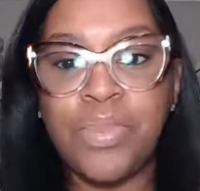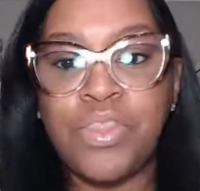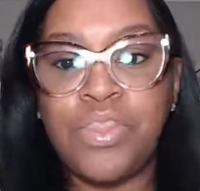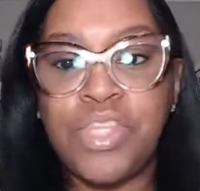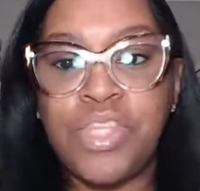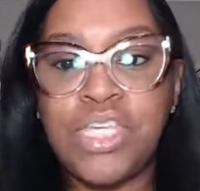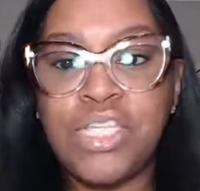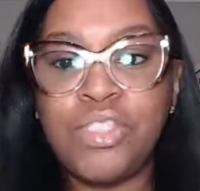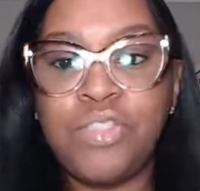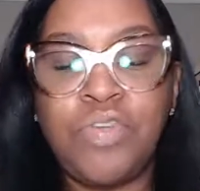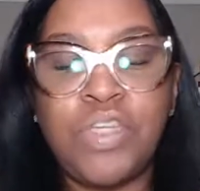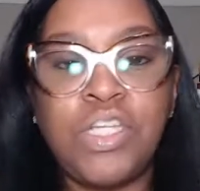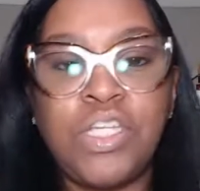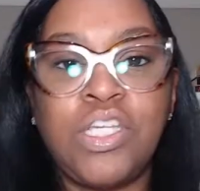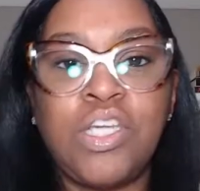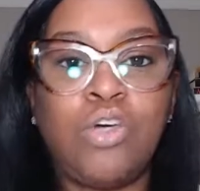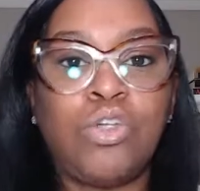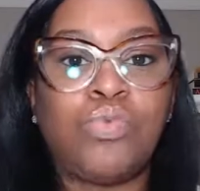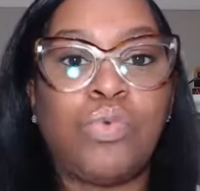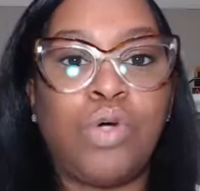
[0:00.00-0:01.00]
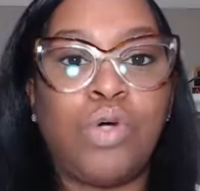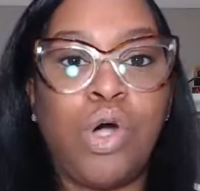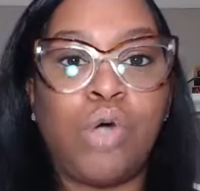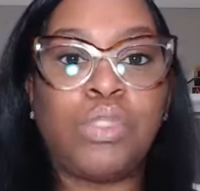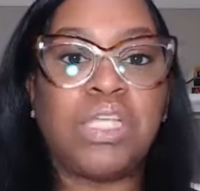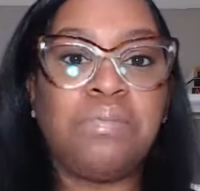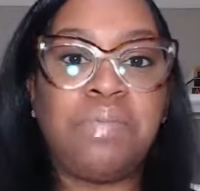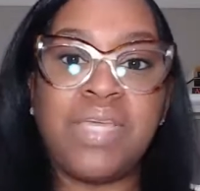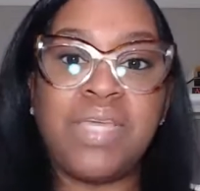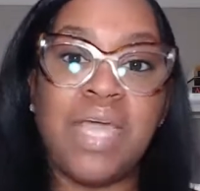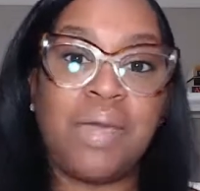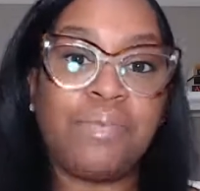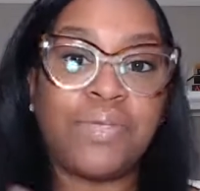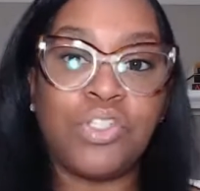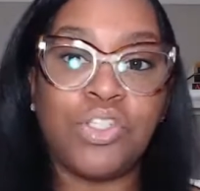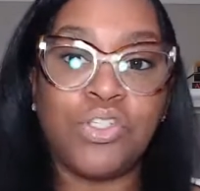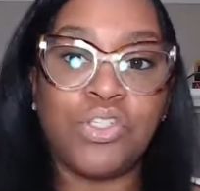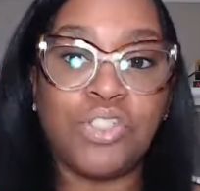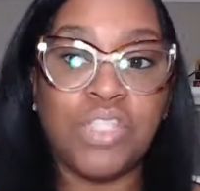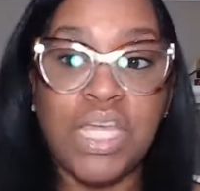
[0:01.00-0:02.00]
These videos will only be up
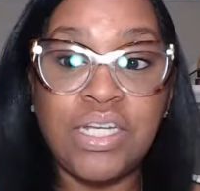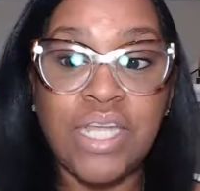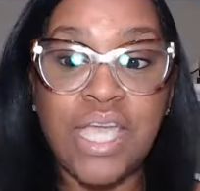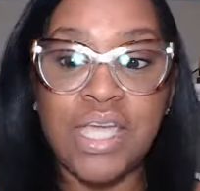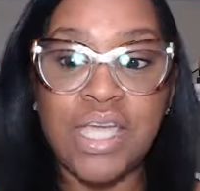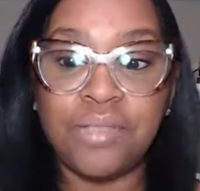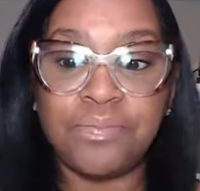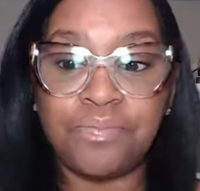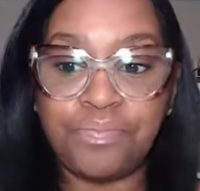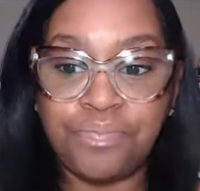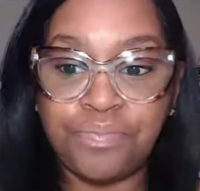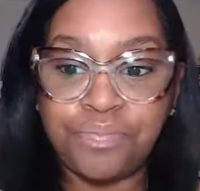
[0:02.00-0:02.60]
until Sunday.